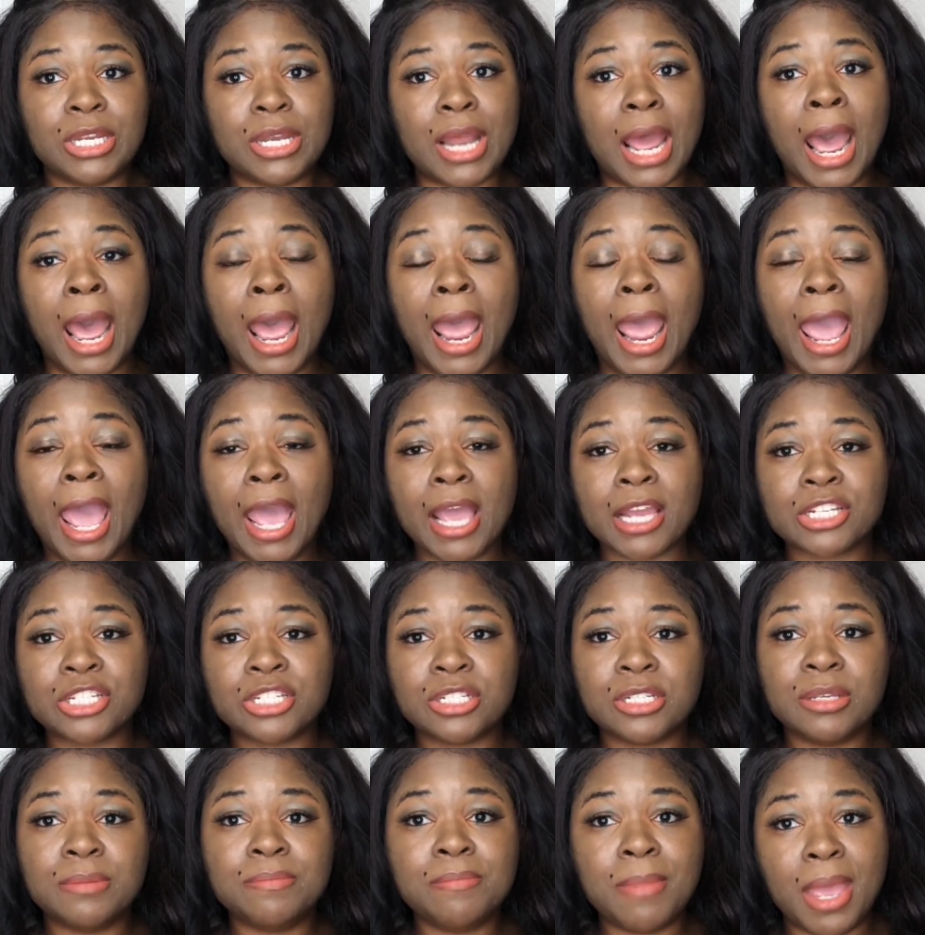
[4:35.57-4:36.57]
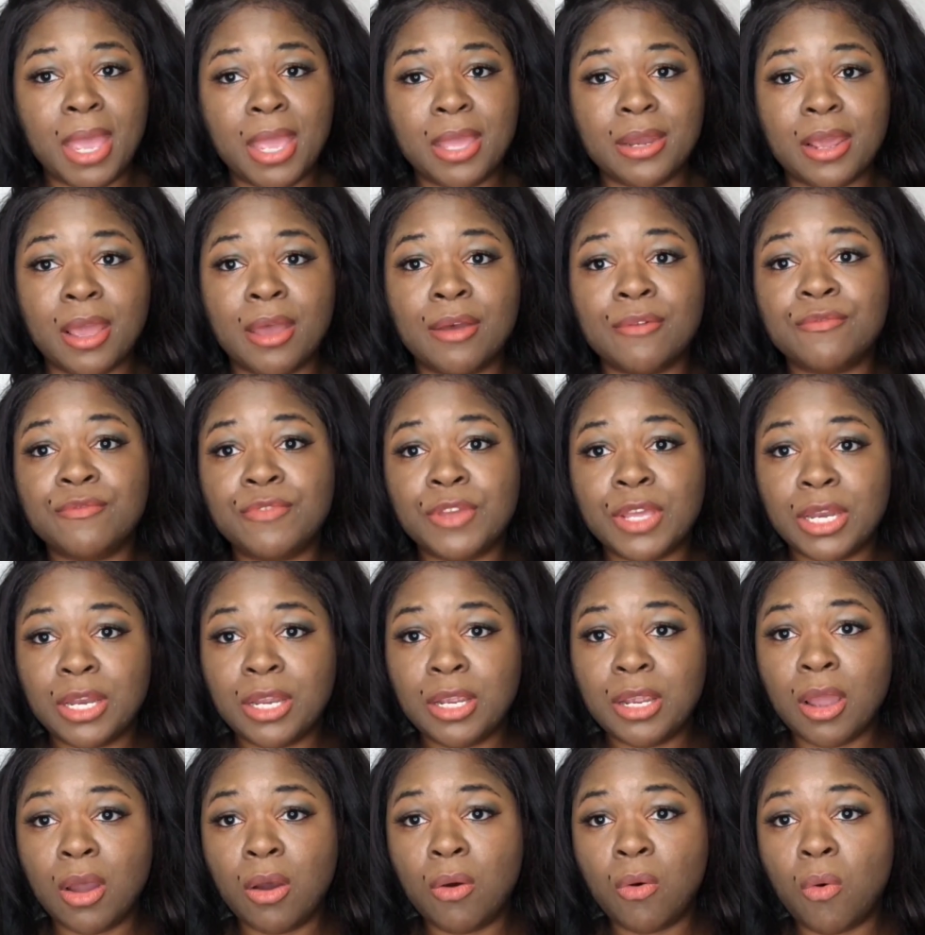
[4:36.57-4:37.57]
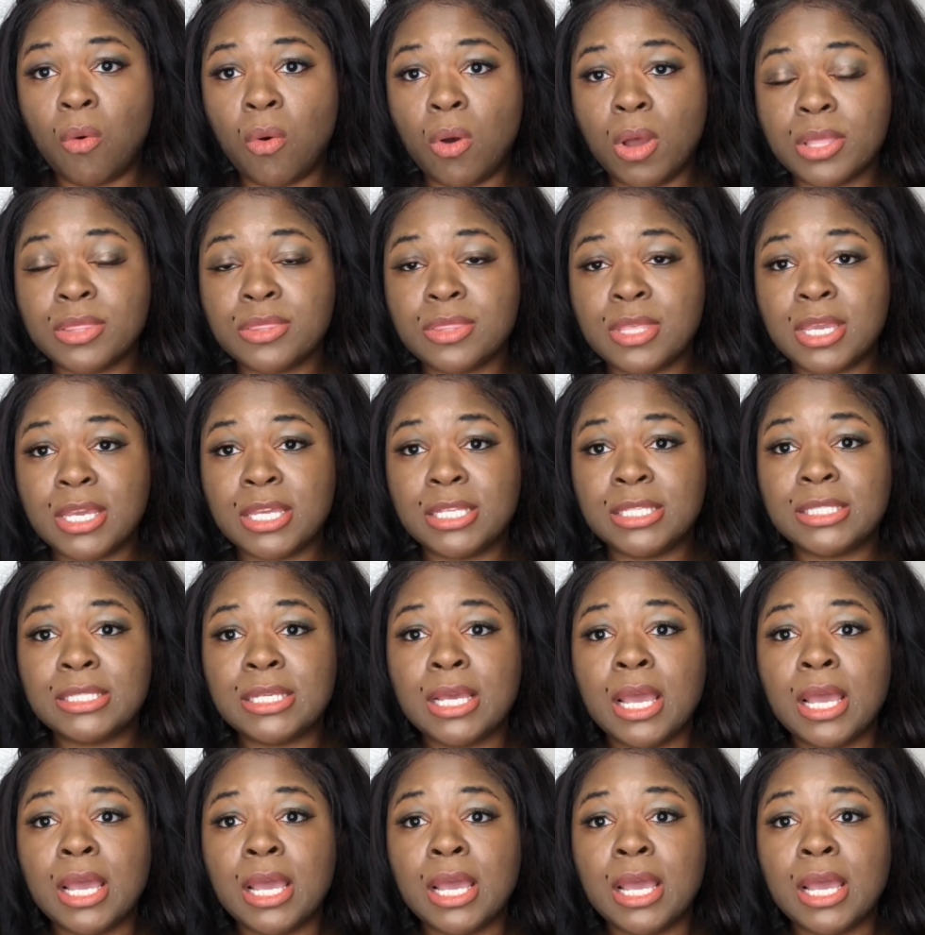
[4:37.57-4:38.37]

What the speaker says: I actually made a video on this.